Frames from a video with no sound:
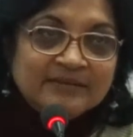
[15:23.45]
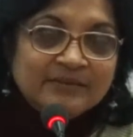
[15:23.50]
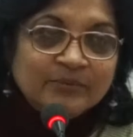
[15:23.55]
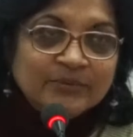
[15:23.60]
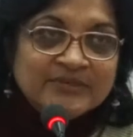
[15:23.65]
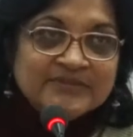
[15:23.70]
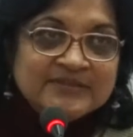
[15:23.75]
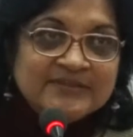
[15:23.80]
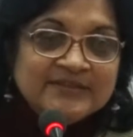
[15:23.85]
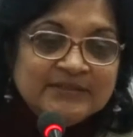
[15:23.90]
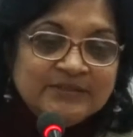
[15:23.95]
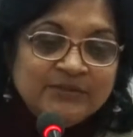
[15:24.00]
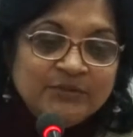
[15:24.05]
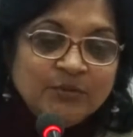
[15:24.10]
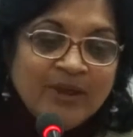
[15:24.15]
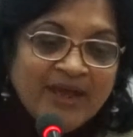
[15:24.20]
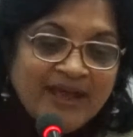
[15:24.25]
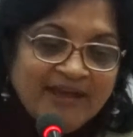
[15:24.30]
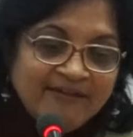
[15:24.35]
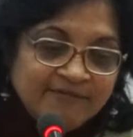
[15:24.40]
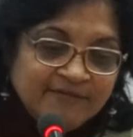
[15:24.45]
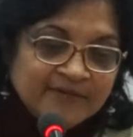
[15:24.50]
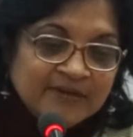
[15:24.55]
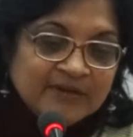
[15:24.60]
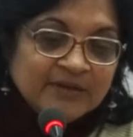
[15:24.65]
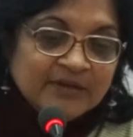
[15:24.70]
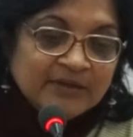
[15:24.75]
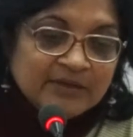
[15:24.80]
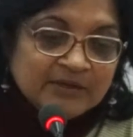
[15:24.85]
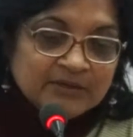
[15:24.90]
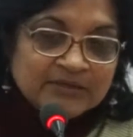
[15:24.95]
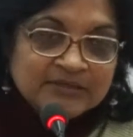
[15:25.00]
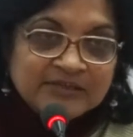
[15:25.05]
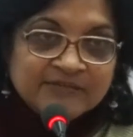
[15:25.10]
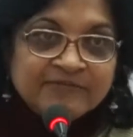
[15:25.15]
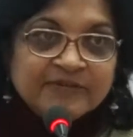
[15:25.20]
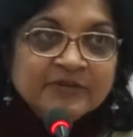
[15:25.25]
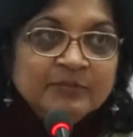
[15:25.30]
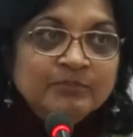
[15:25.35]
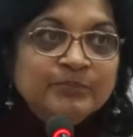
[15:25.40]
was that you have
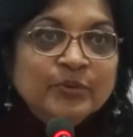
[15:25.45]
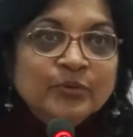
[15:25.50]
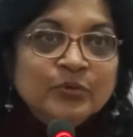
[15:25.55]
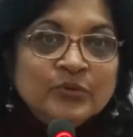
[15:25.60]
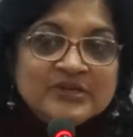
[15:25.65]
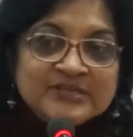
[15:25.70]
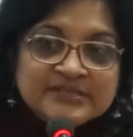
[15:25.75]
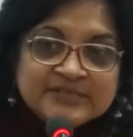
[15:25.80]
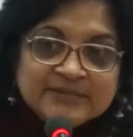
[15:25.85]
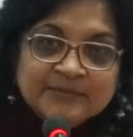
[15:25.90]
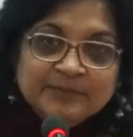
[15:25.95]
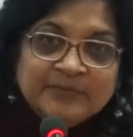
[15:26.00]
different pools.